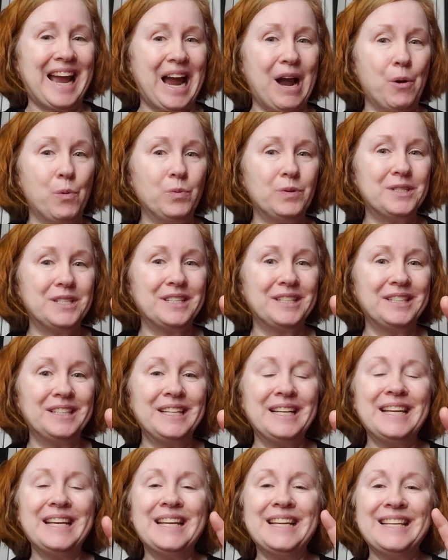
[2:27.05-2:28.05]
out.
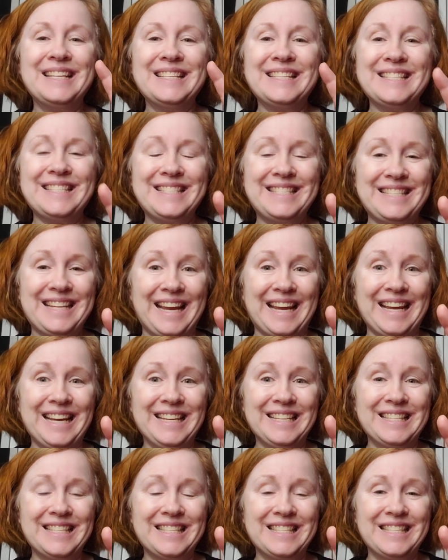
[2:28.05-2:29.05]

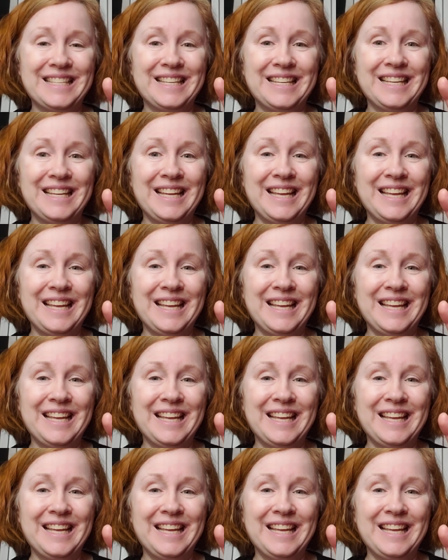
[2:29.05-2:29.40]
6,